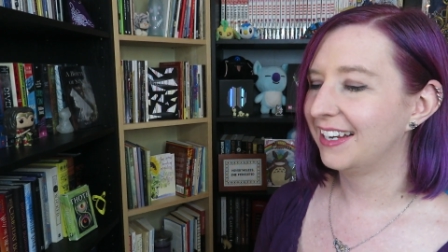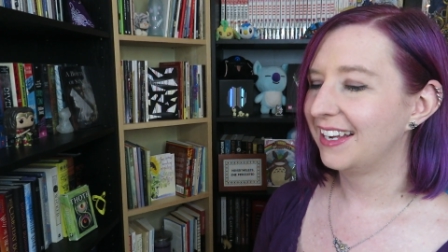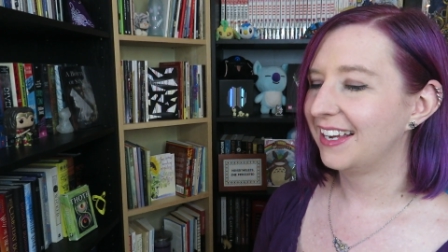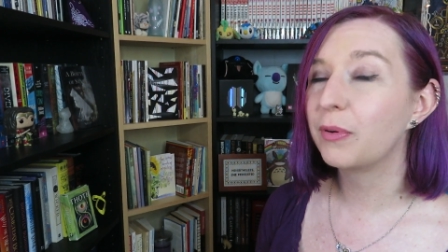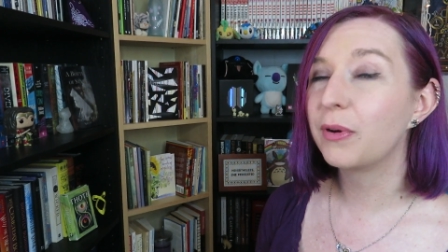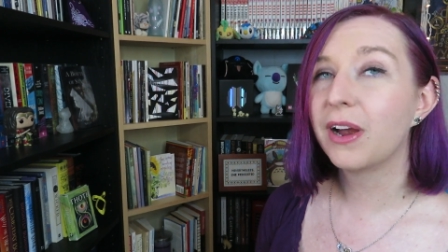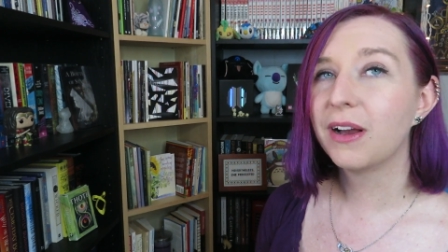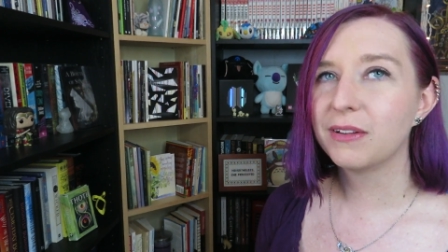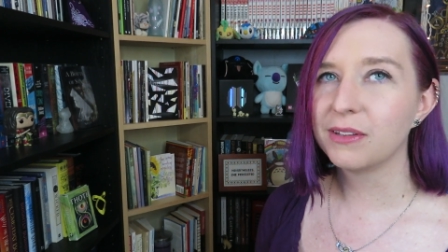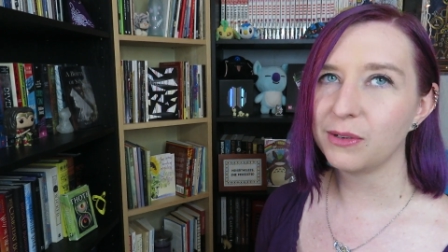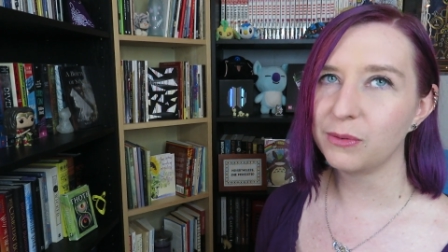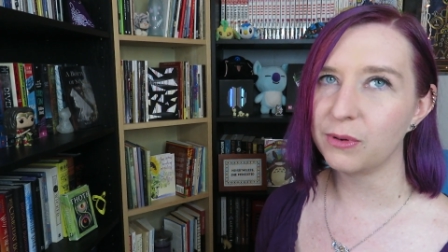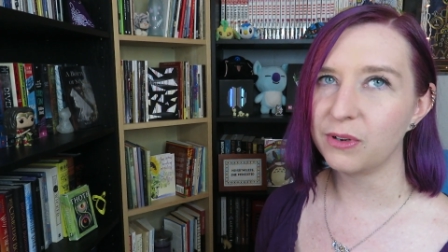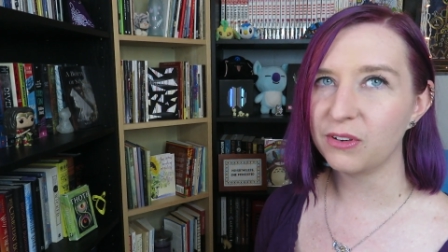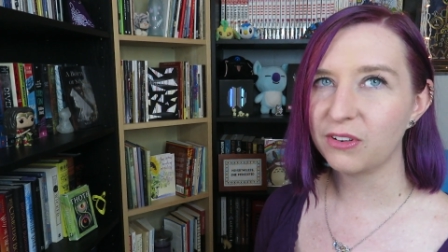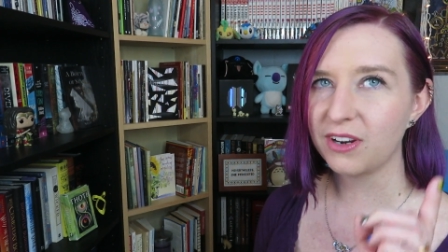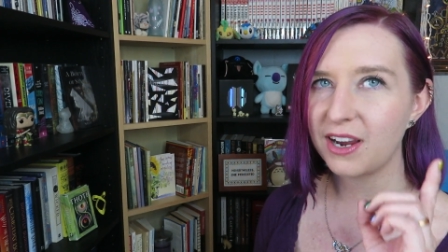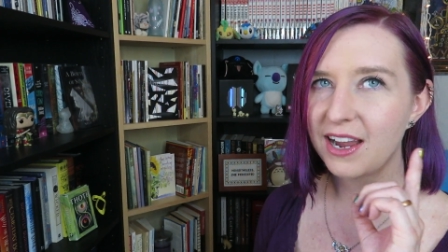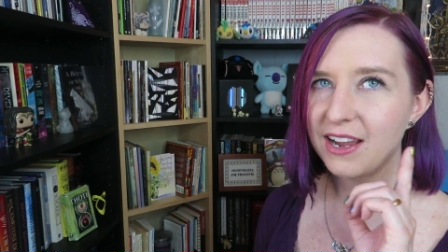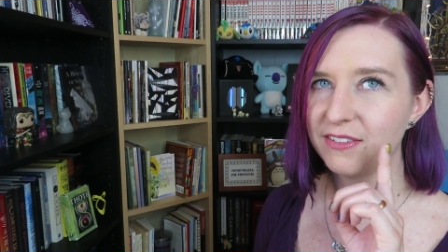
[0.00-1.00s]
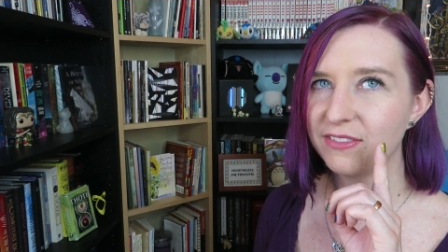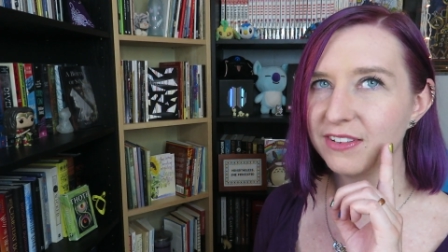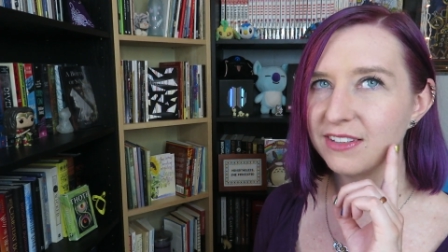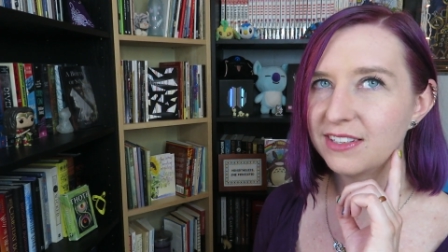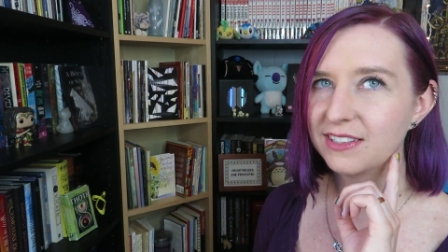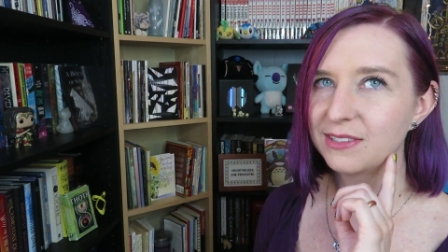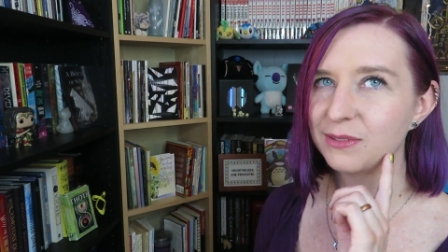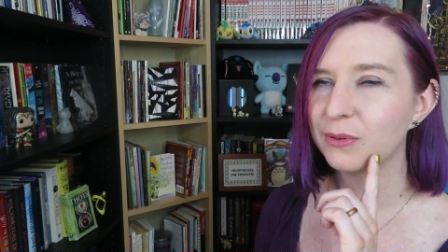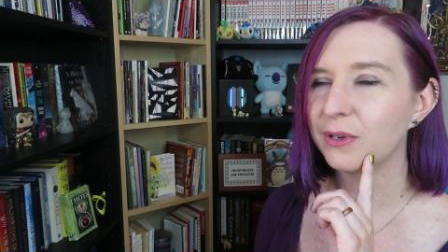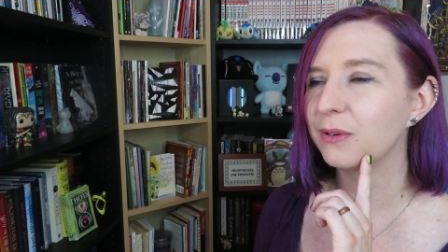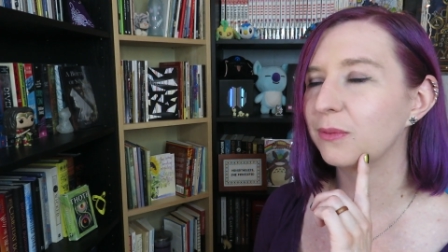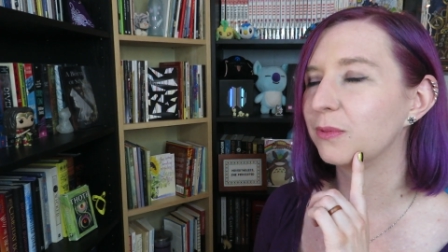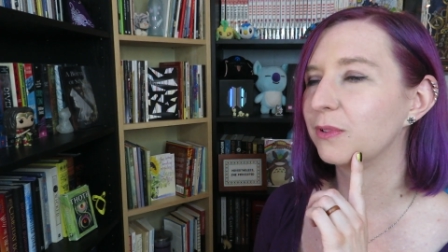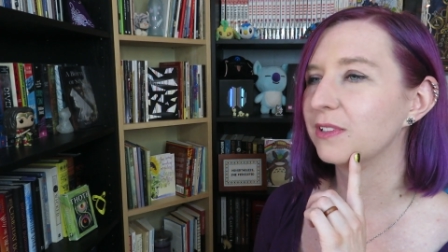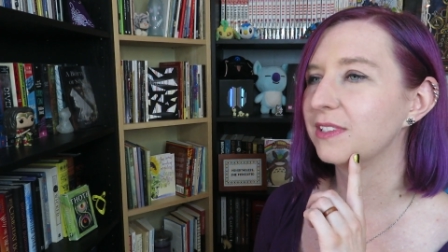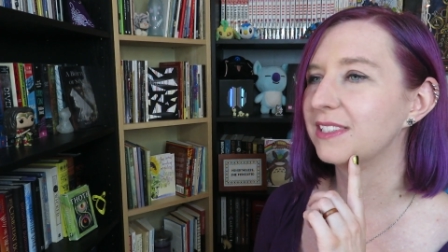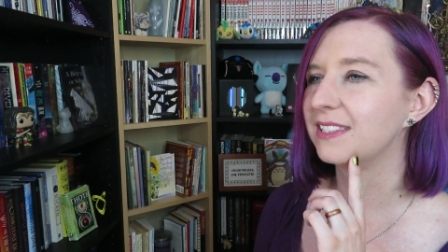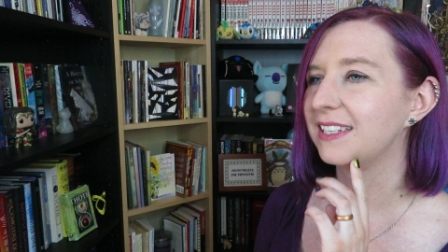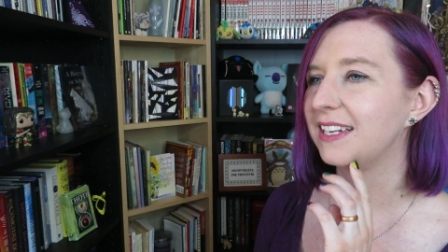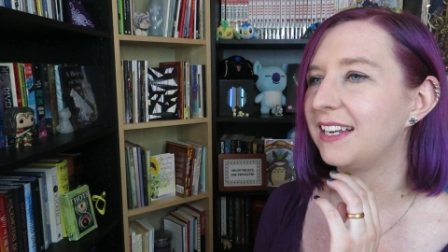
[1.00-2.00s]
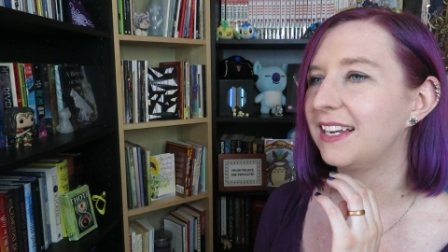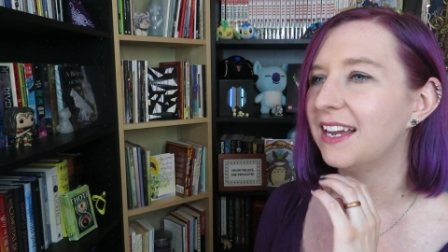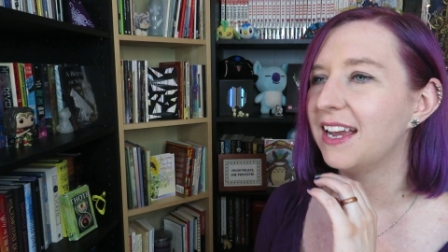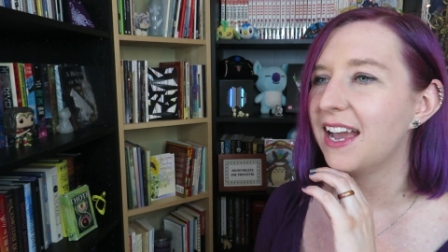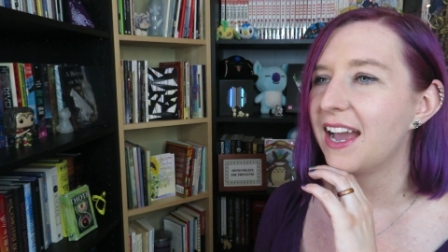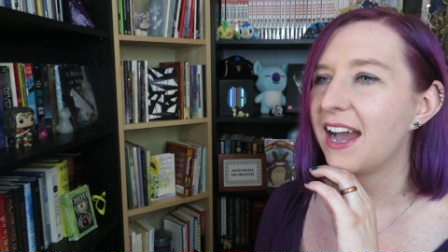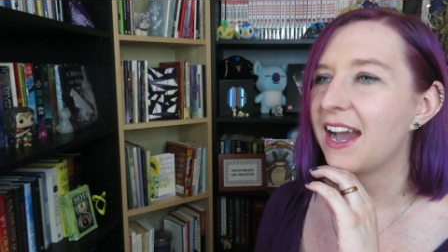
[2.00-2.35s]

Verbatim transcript: I probably won't cry for this one, we'll see.